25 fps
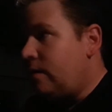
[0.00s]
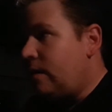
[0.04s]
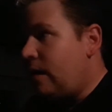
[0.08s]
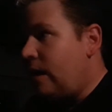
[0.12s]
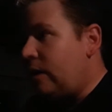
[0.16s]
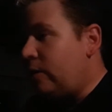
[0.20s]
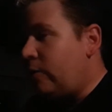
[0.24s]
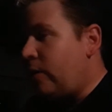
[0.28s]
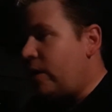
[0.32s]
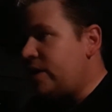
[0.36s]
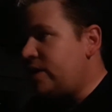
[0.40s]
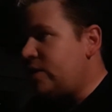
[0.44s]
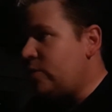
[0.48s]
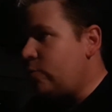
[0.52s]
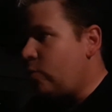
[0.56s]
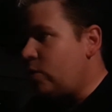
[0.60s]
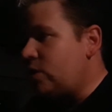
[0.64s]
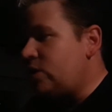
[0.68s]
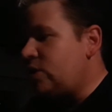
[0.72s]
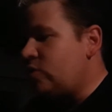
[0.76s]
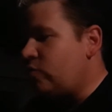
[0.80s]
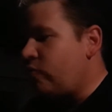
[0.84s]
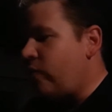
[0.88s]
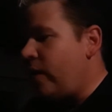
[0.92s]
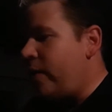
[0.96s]

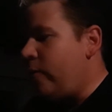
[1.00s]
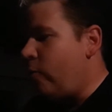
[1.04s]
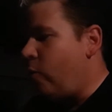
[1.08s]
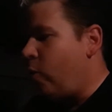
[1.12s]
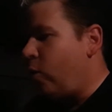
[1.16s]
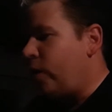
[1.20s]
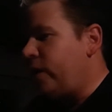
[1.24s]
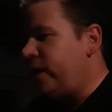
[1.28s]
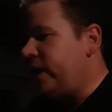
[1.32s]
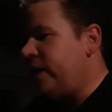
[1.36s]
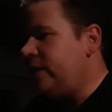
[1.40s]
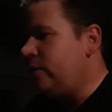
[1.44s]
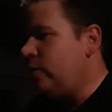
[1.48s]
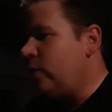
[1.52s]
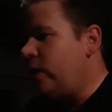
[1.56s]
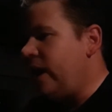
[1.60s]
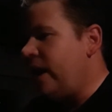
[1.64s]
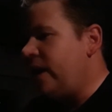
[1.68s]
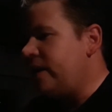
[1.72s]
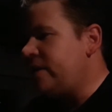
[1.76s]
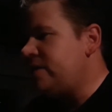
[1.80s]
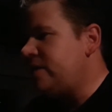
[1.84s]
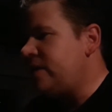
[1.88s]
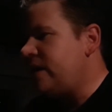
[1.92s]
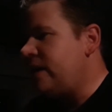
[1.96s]
What's the right wording you
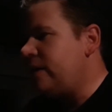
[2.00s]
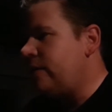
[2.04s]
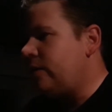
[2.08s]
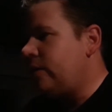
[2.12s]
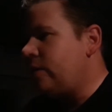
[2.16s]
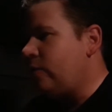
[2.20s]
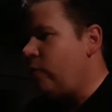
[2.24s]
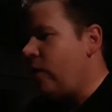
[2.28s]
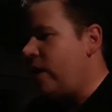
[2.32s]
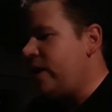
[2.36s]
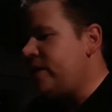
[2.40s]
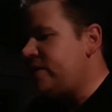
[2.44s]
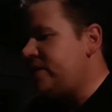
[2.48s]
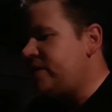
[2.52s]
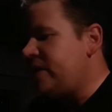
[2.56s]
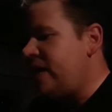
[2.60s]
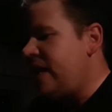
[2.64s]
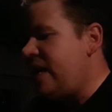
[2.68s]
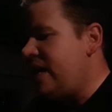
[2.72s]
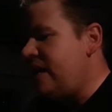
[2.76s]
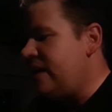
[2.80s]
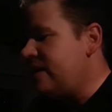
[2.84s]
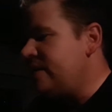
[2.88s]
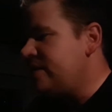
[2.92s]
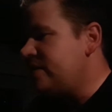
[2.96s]
gotta say? The right
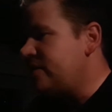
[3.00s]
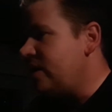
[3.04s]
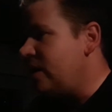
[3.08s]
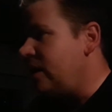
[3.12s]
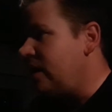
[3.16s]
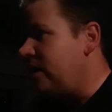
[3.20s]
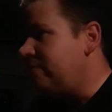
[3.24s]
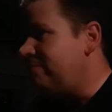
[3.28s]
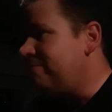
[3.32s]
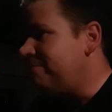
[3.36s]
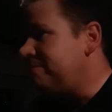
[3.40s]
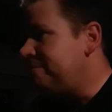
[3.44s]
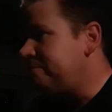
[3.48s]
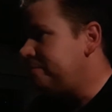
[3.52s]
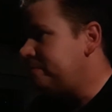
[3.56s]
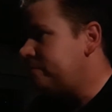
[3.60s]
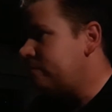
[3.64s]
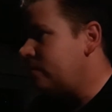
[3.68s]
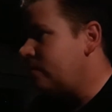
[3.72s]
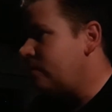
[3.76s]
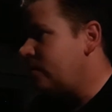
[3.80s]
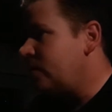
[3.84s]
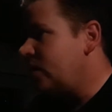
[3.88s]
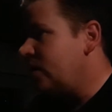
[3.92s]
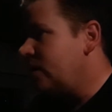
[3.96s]
saying is,
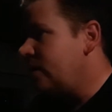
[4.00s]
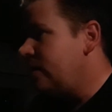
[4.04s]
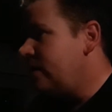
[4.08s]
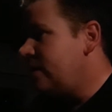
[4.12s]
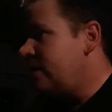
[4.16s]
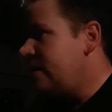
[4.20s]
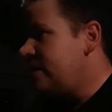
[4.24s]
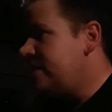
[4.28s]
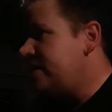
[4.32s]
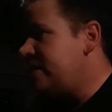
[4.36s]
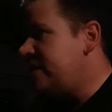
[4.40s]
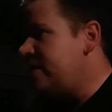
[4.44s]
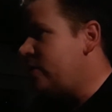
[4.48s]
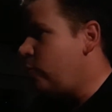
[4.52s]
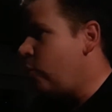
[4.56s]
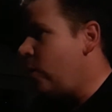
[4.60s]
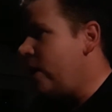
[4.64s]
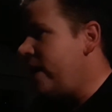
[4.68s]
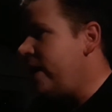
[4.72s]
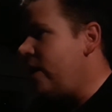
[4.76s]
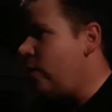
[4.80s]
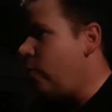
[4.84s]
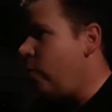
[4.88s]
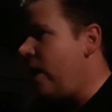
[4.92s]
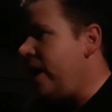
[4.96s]
did
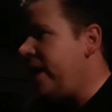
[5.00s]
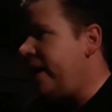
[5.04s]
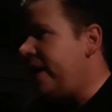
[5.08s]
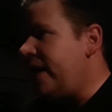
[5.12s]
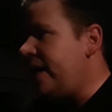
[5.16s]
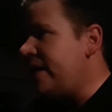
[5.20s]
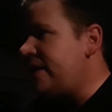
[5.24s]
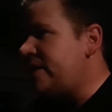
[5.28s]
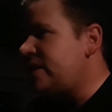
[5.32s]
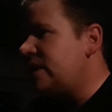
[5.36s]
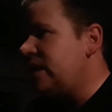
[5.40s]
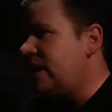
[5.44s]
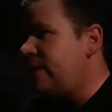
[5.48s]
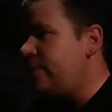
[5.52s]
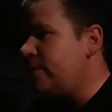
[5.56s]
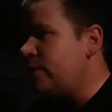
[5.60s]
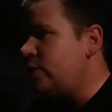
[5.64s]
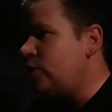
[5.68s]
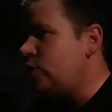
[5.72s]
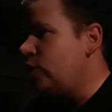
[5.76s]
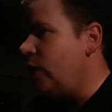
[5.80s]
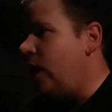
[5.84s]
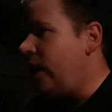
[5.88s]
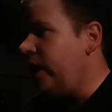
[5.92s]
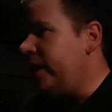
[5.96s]
we awake a
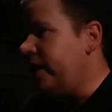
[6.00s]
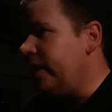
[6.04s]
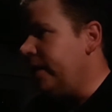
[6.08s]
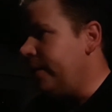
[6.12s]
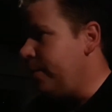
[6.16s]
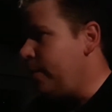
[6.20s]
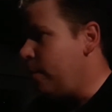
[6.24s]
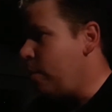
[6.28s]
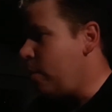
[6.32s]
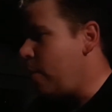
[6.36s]
sleeping giant?